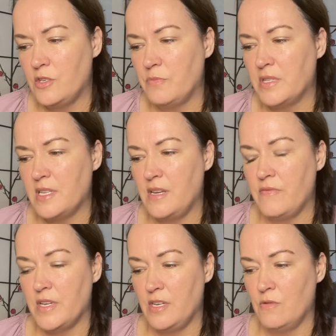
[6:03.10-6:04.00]
to believe
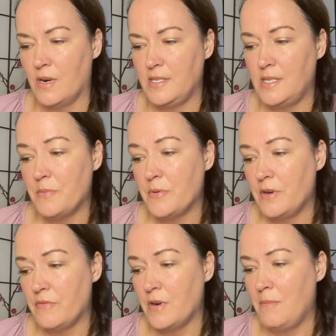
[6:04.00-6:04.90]
that you are
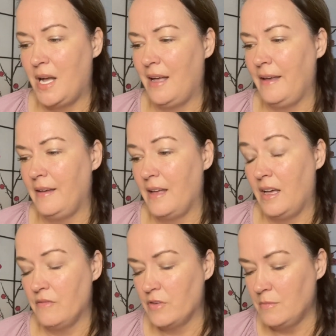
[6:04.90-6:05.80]
separate from I
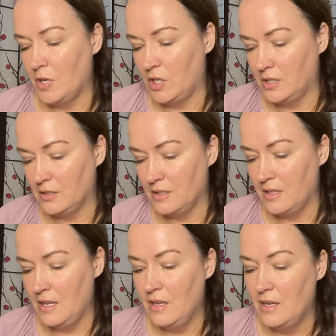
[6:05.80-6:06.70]
and from all.
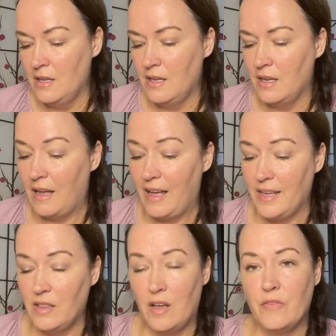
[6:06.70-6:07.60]
I
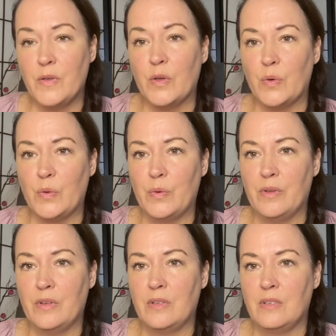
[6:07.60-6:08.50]
love you
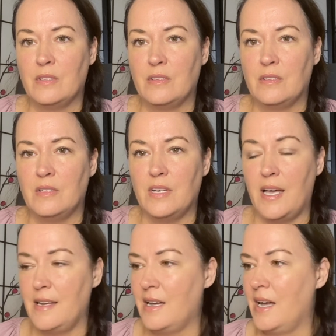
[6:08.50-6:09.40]

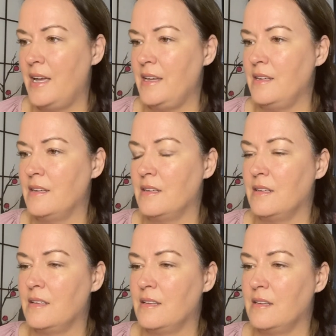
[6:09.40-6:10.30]
and I
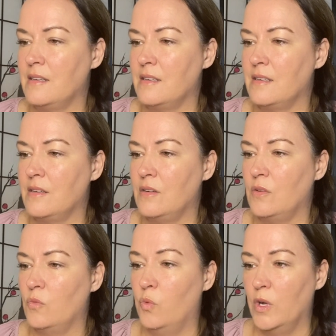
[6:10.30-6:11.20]

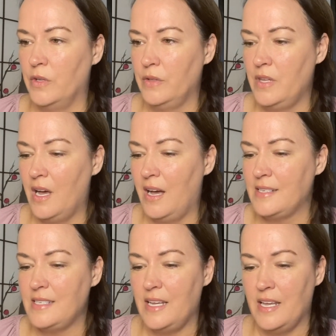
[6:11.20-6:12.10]
will
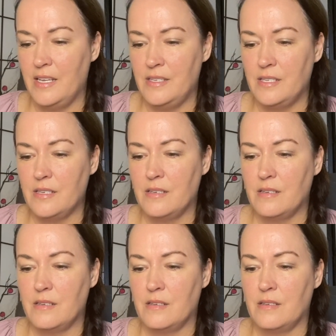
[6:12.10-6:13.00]
not end
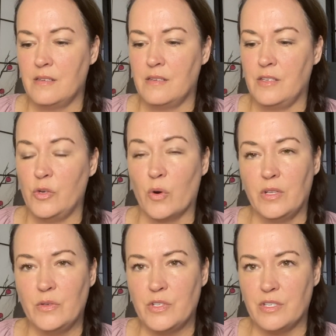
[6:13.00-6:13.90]
your
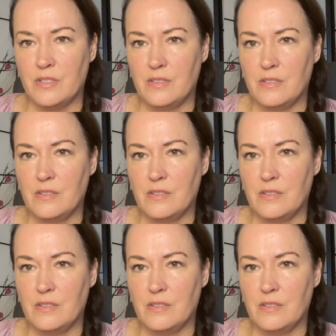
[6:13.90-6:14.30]
illusion.